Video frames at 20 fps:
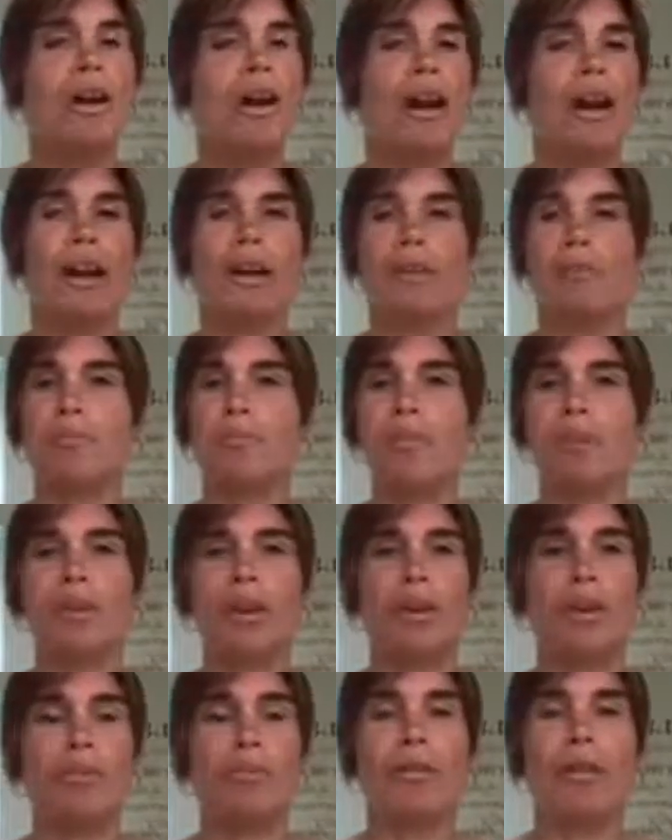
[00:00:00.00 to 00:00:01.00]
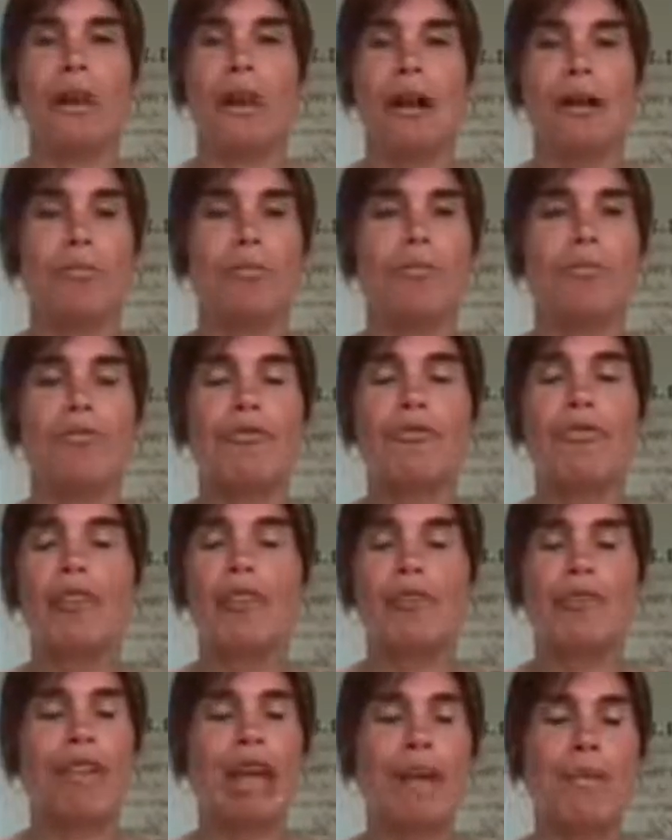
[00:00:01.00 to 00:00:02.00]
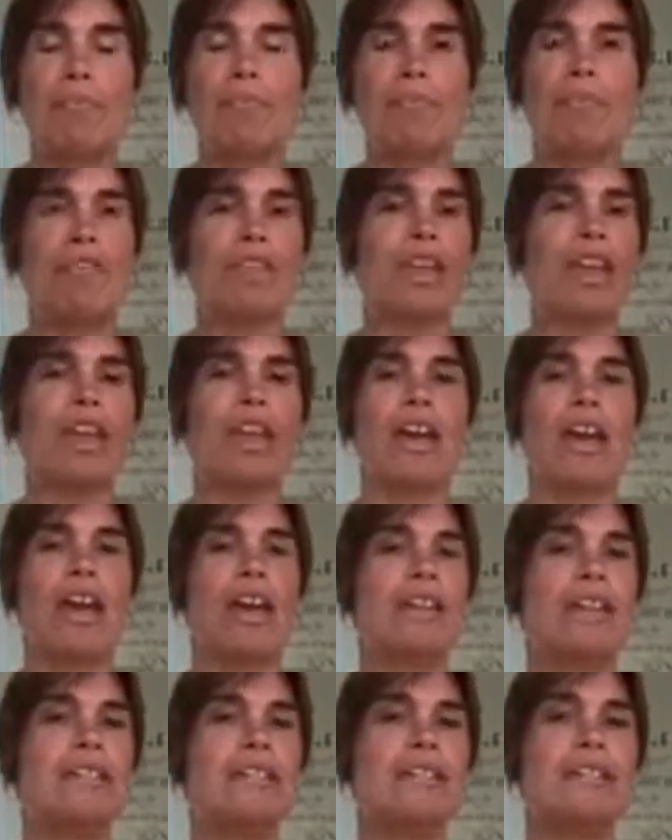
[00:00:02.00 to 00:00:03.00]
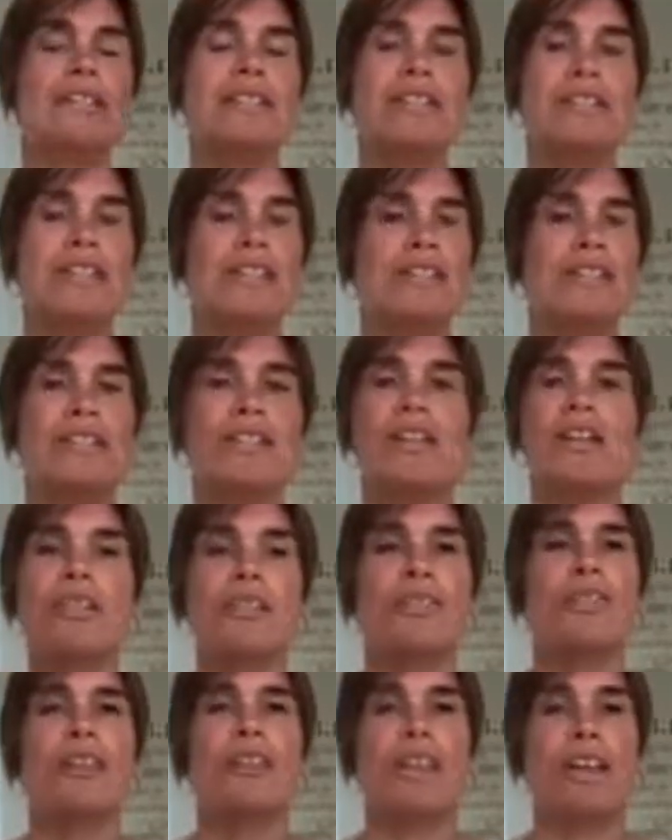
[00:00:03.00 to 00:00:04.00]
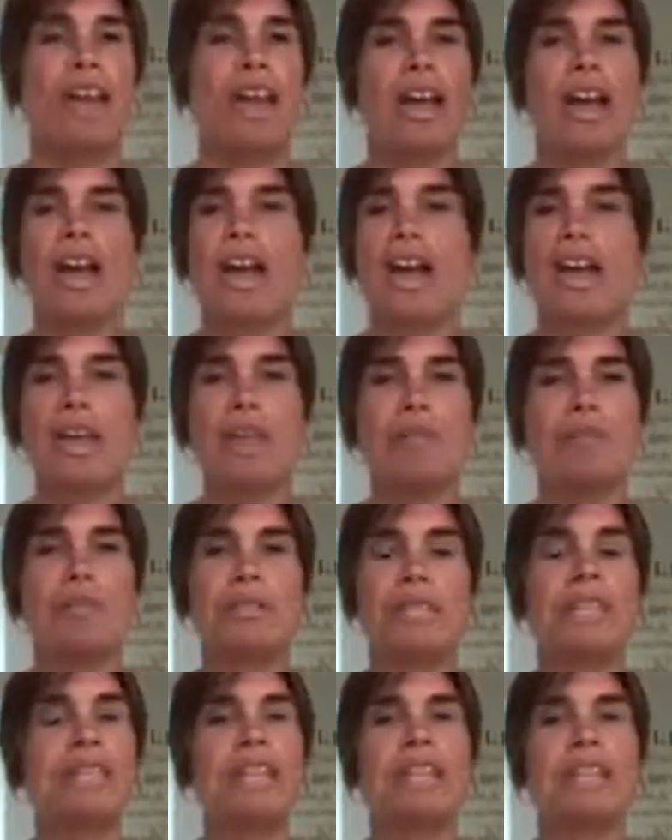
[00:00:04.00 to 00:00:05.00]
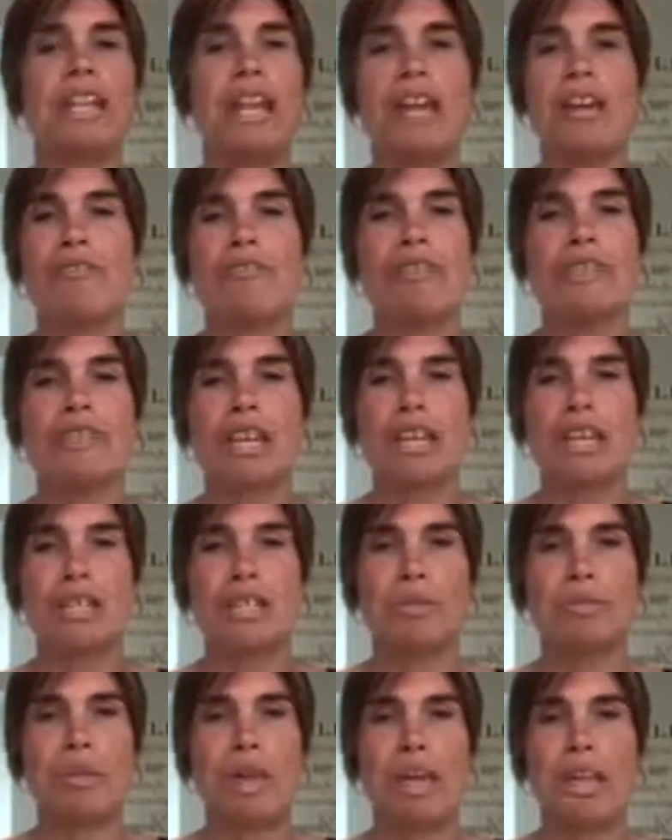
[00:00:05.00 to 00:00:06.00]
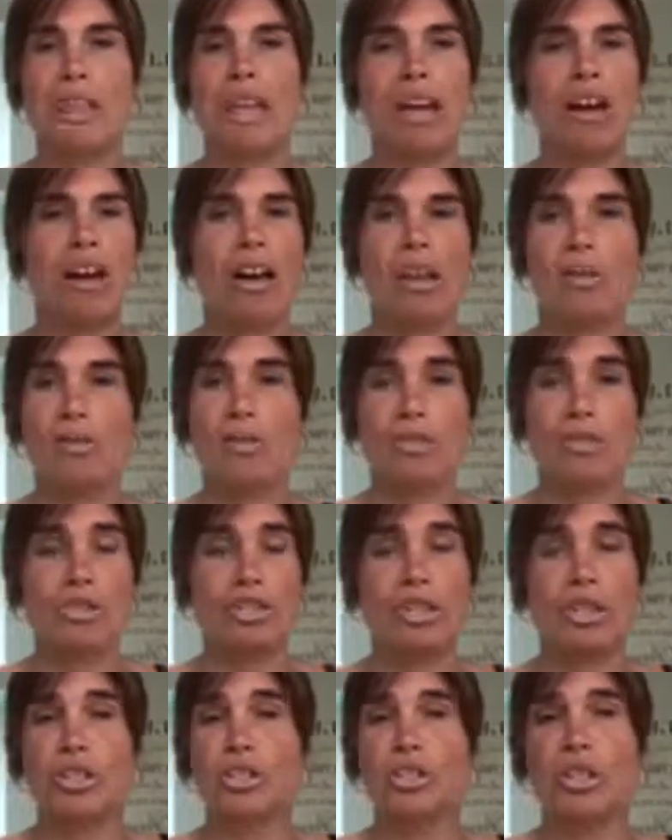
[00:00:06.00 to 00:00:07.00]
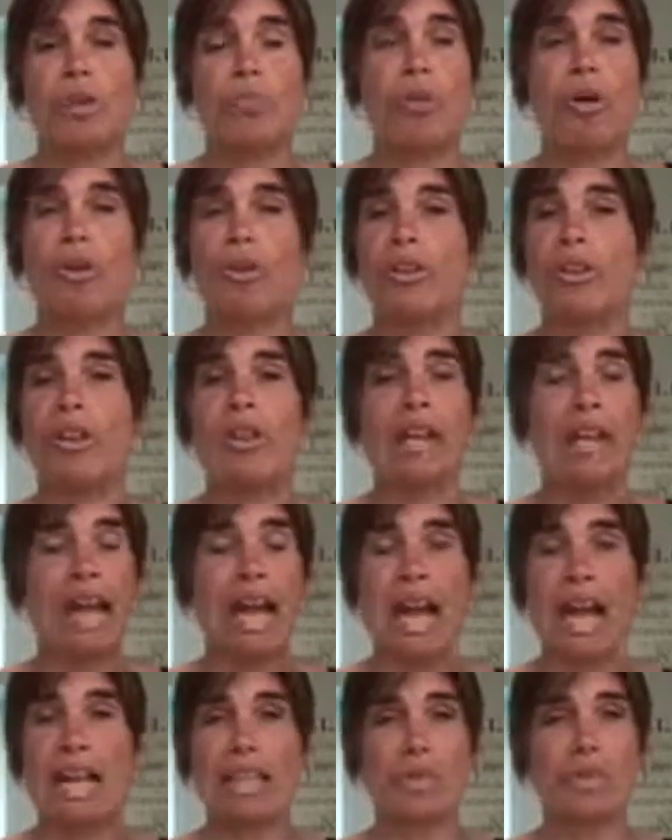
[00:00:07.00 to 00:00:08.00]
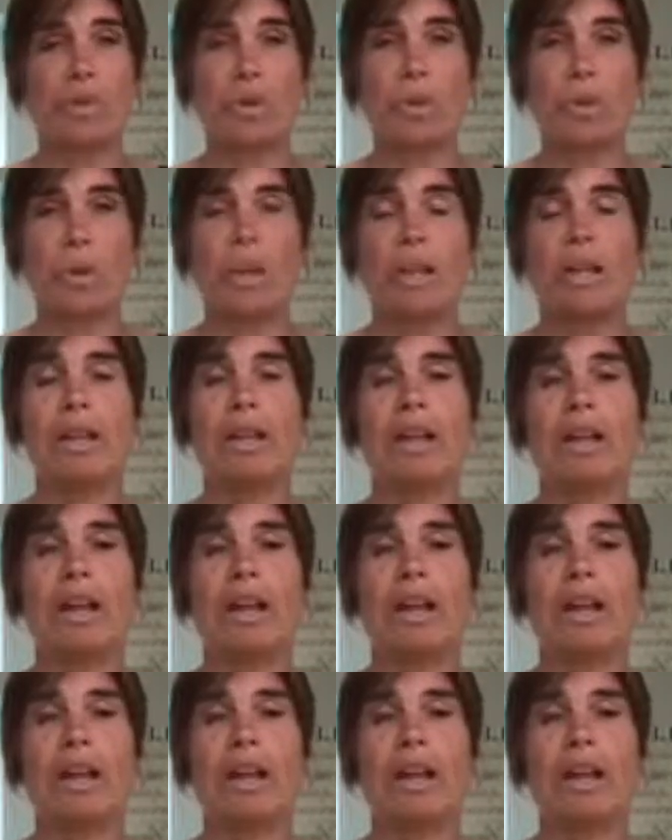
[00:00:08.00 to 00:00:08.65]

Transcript: I'm full of empathy, and there's nothing that anybody can ever say to me that I would judge them on at all.